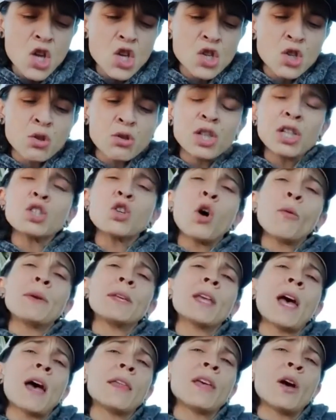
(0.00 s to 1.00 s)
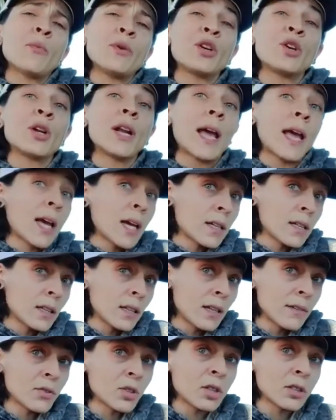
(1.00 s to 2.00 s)
So she told me that we could hand
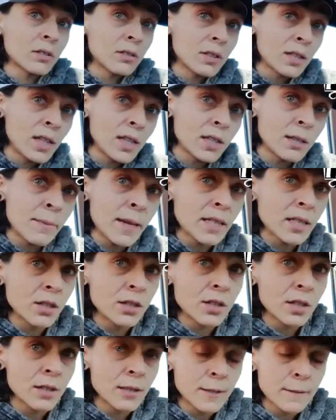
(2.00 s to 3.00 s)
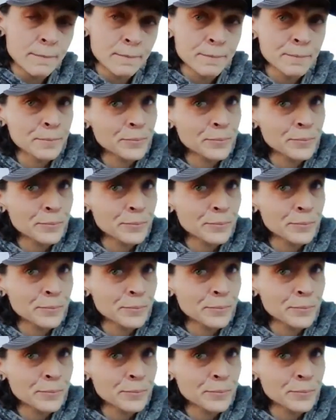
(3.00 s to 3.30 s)
deliver these messages.